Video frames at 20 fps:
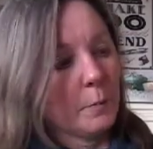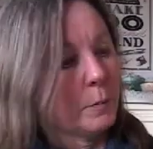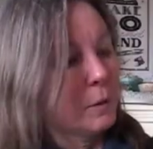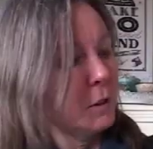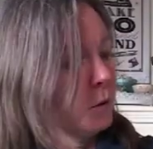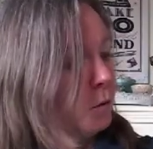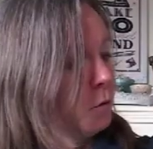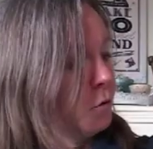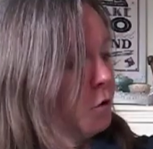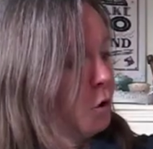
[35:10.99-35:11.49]
up,
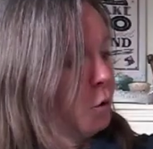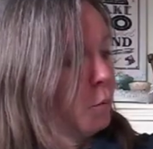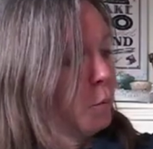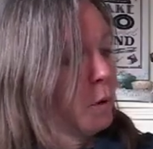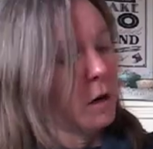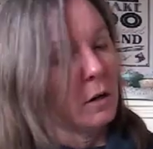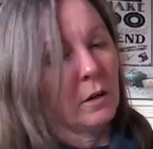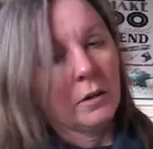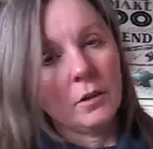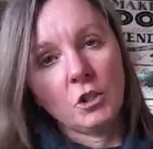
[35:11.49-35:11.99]
so no
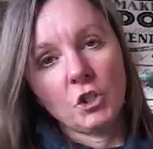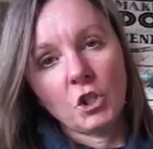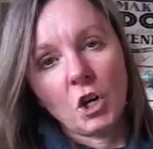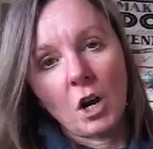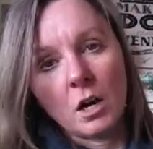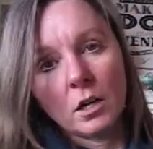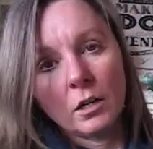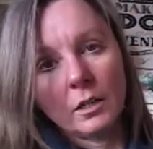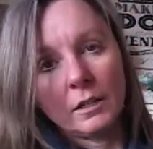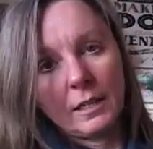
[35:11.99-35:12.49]
part of the
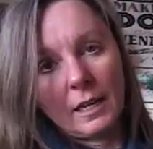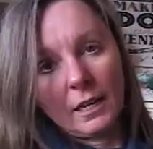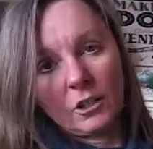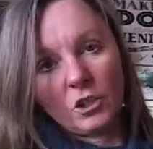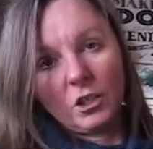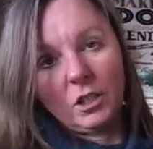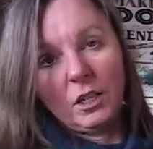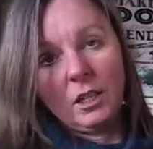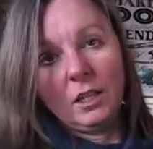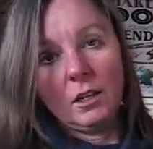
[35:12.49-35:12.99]
chart is
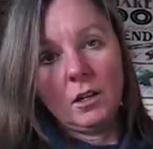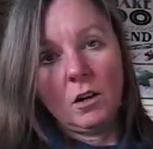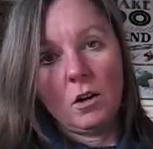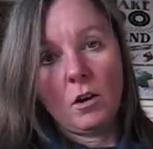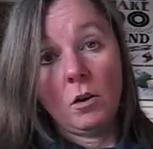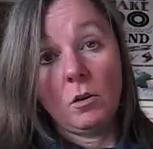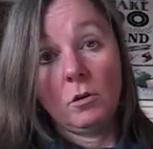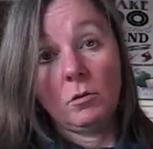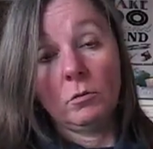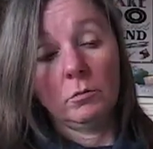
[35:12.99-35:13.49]
actually
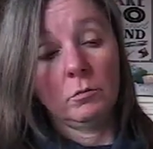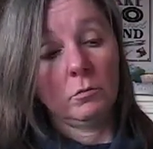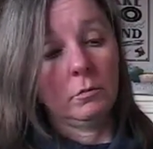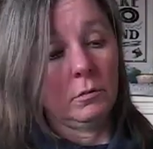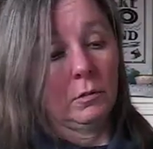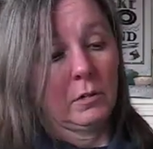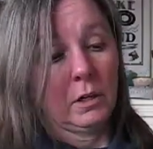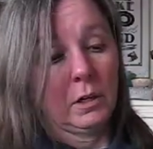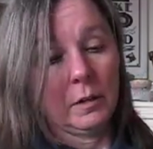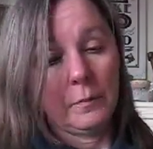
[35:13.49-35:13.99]
all
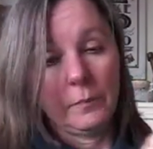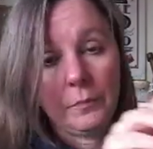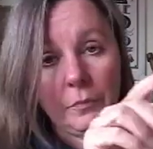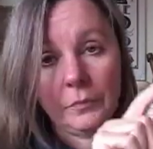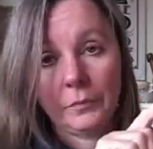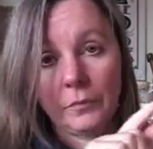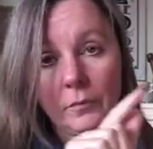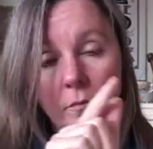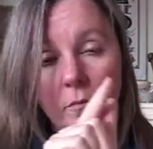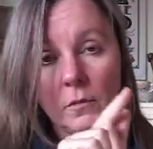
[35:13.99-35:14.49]
um,
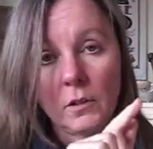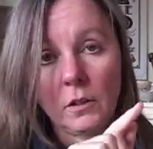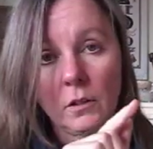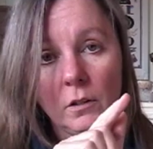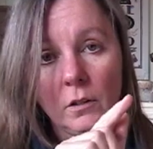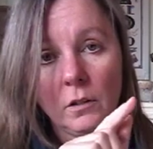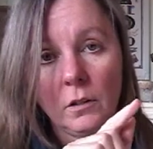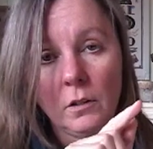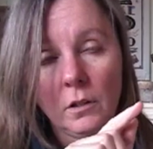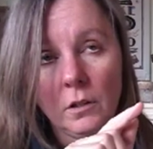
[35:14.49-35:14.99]

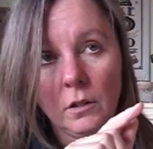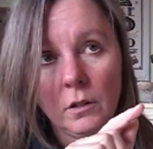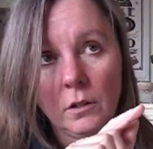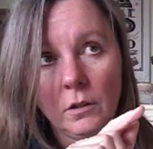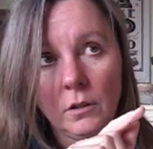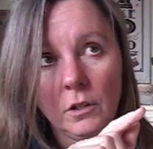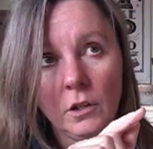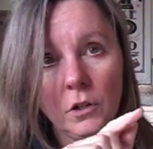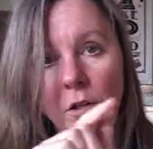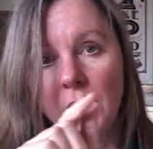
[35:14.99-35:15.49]

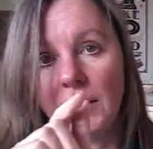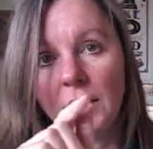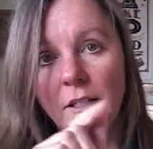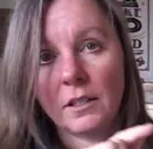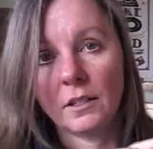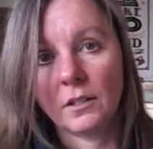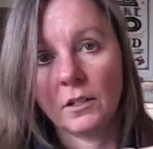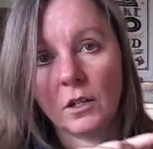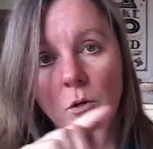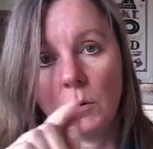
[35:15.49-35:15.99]
the crease
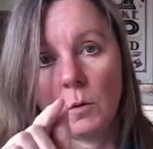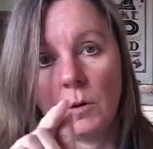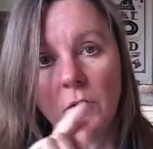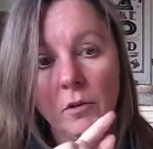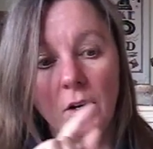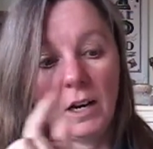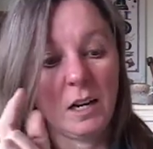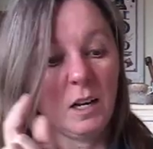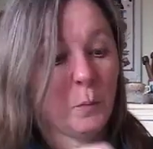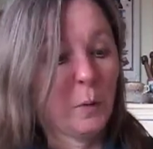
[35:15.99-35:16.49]
doesn't go
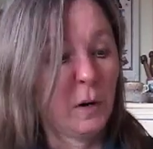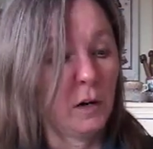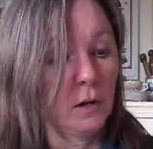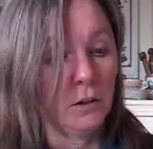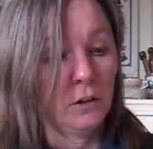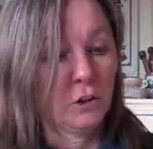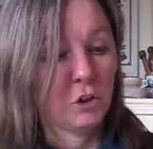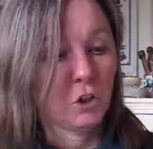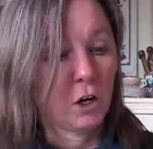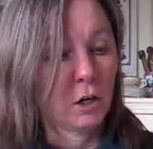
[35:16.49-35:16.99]
over any part
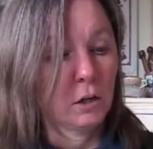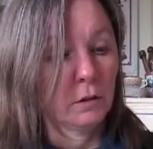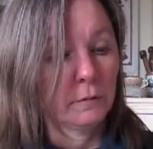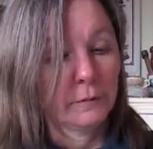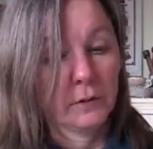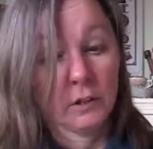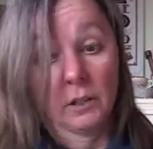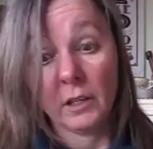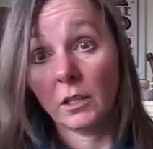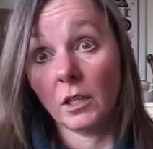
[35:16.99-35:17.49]
of the chart.
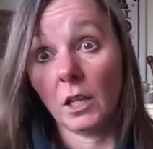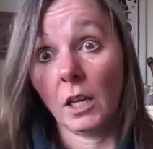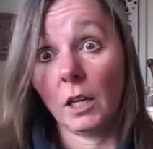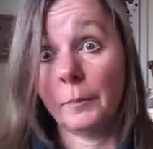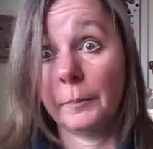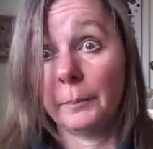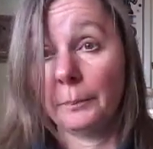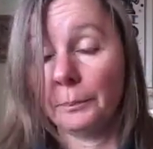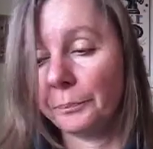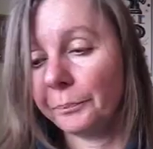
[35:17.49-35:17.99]
So that's
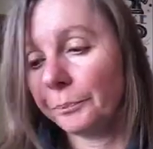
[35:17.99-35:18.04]
good.